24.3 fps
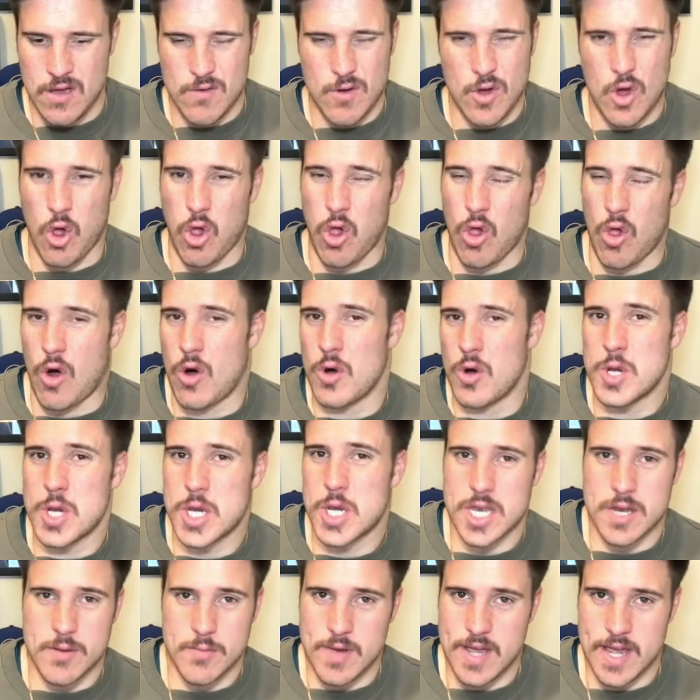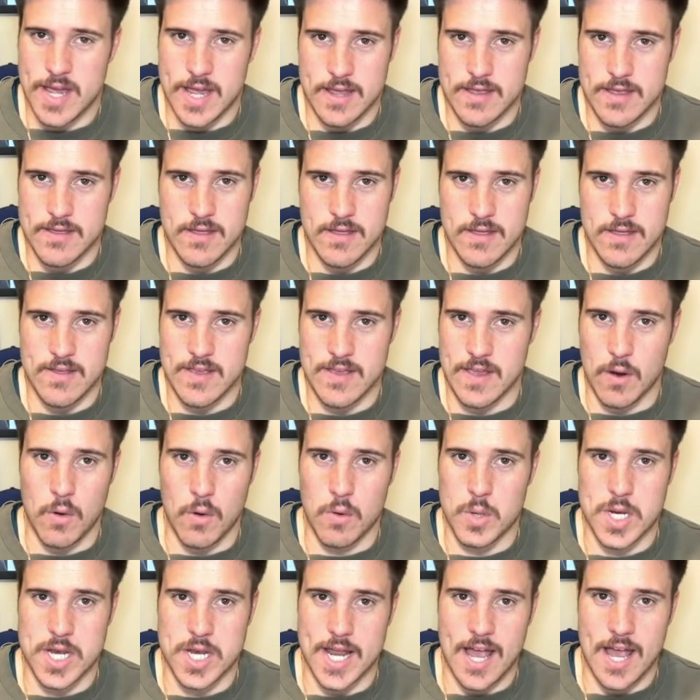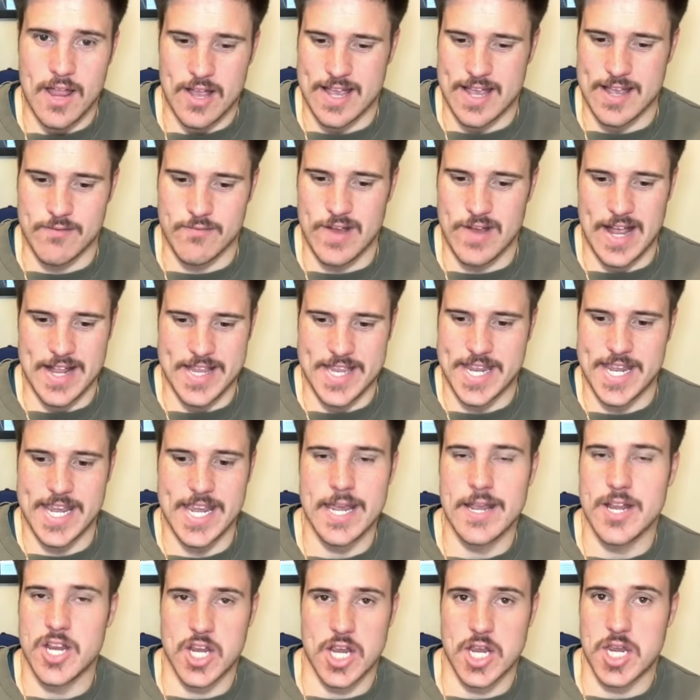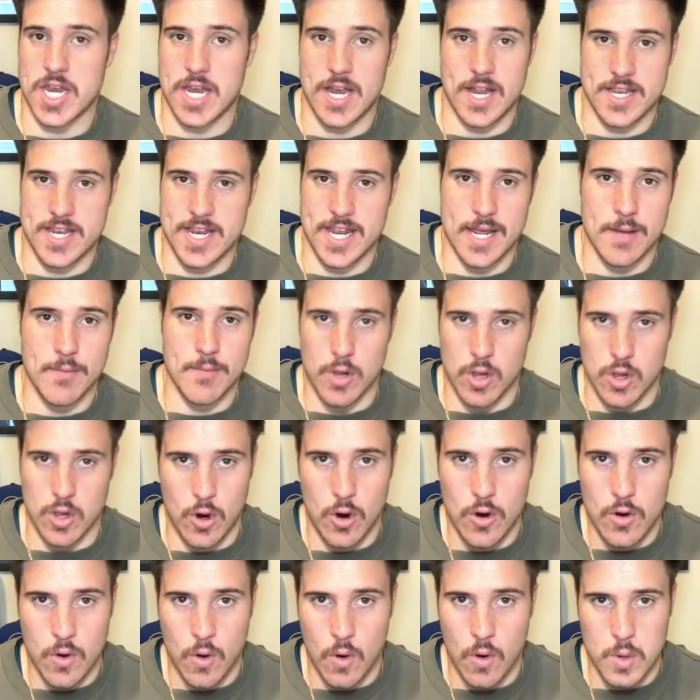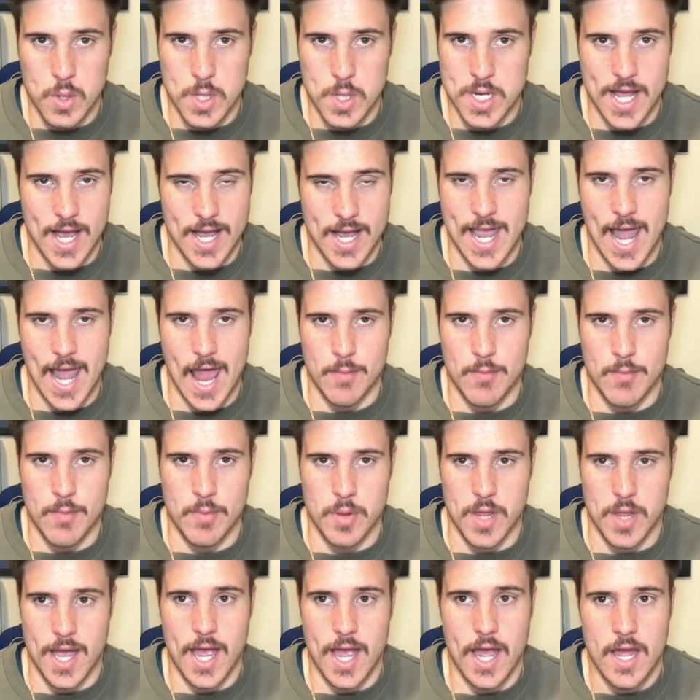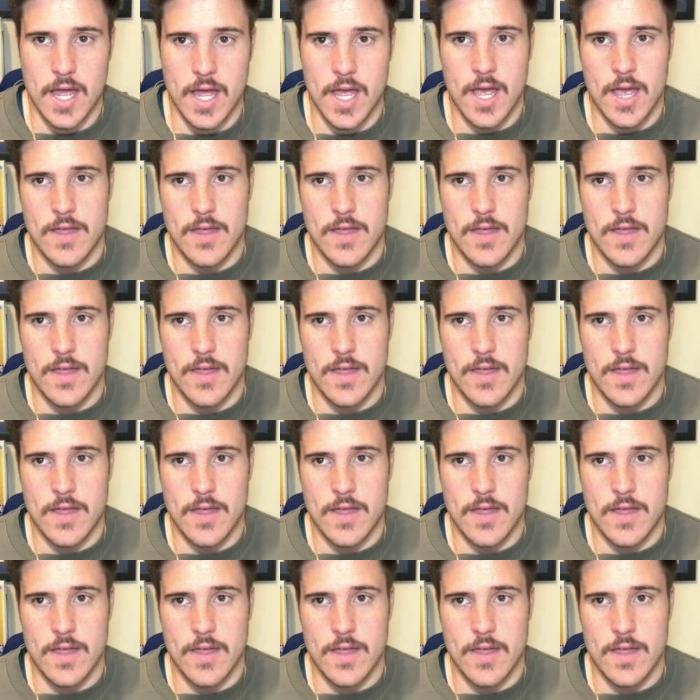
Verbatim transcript: close to being the all-star, like a tier below all-star caliber player,